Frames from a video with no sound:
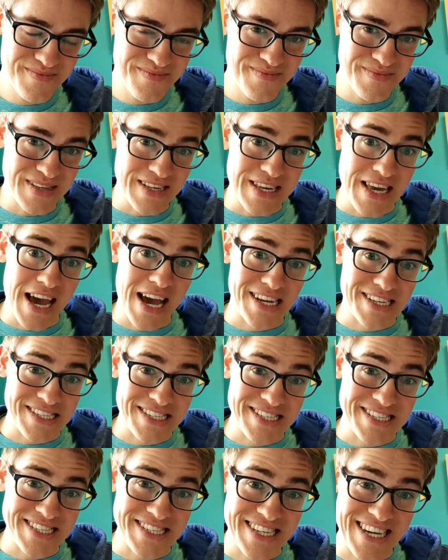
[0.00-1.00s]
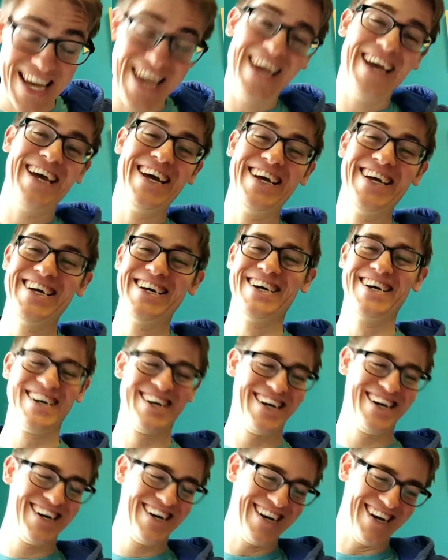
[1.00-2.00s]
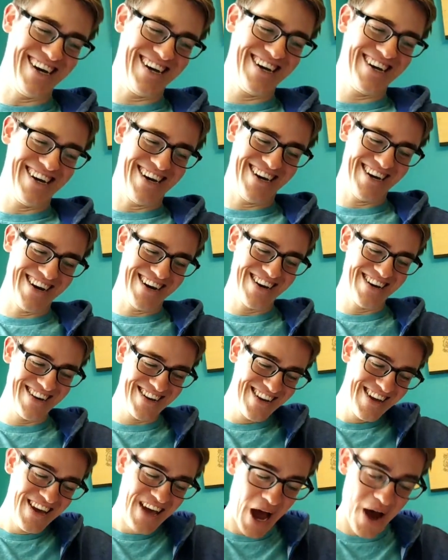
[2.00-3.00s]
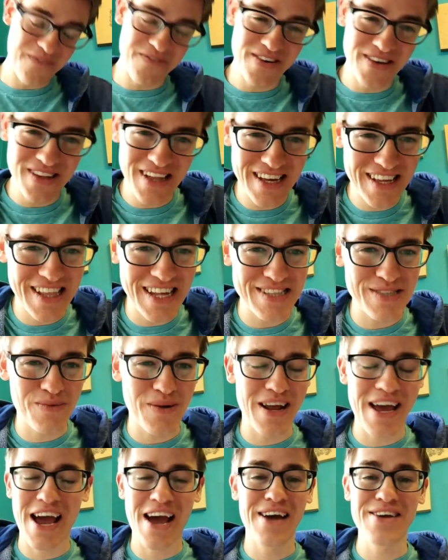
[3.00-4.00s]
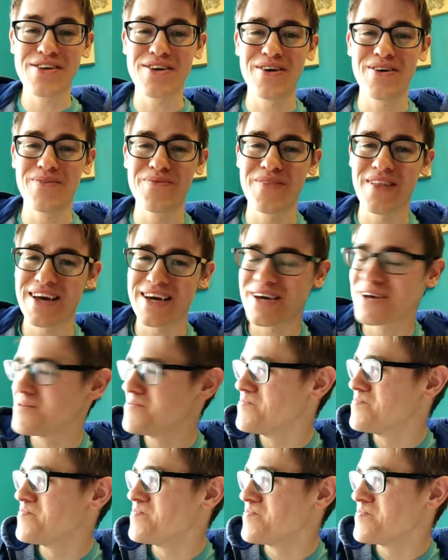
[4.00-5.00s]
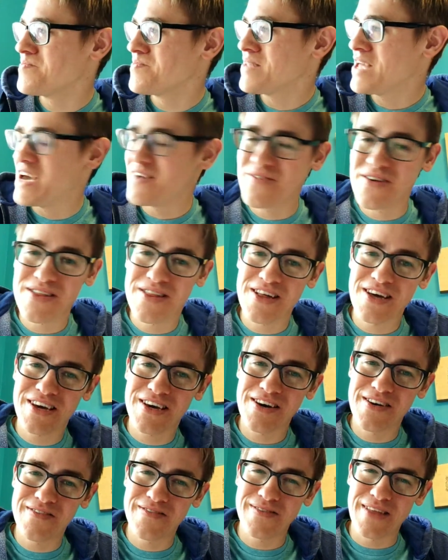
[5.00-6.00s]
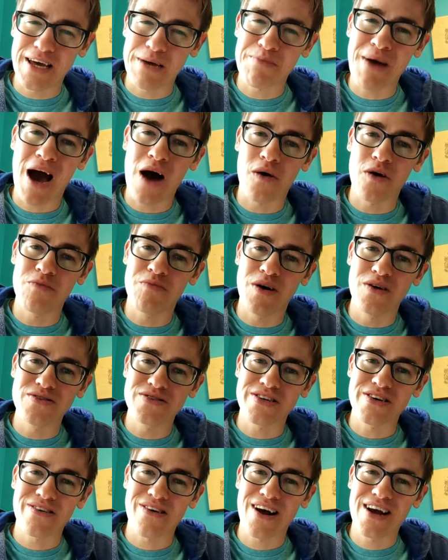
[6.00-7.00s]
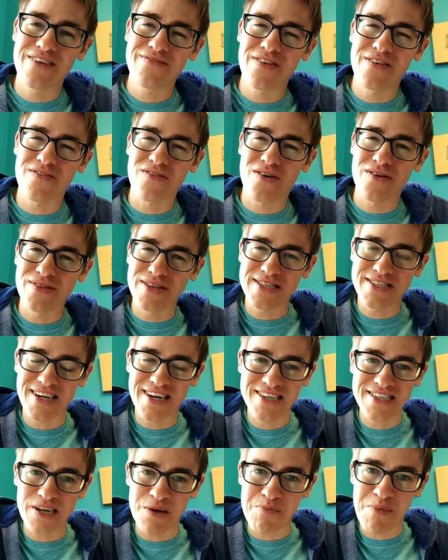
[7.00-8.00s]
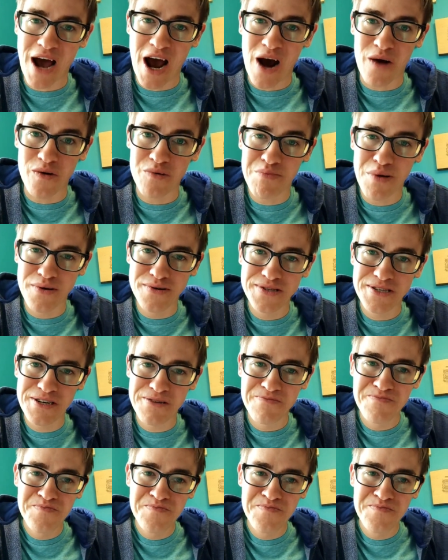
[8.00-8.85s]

Yes. I feel like that's what, like if you think of like power posing, right? Have you ever heard the studies on power posing